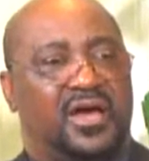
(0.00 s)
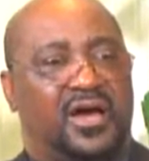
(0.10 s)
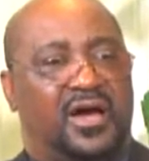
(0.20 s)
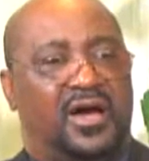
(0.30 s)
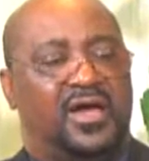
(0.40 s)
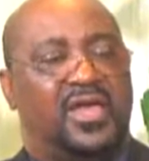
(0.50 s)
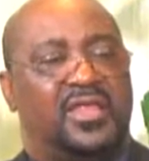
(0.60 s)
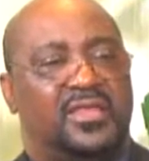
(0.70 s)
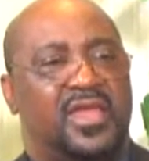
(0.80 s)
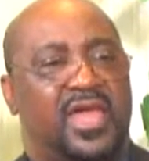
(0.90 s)

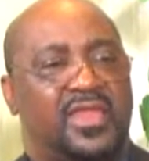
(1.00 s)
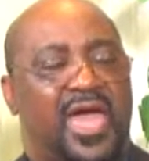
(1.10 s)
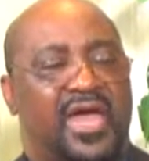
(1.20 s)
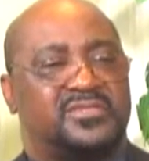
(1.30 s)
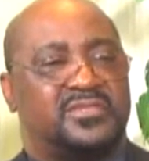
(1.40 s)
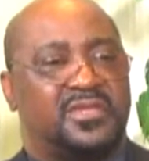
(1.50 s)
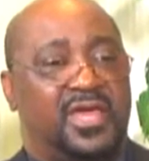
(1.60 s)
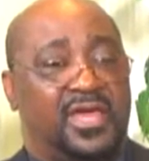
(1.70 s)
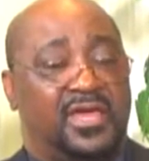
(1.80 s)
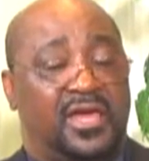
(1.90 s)
and
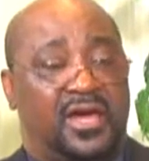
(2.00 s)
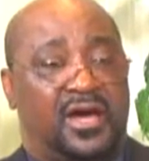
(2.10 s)
actually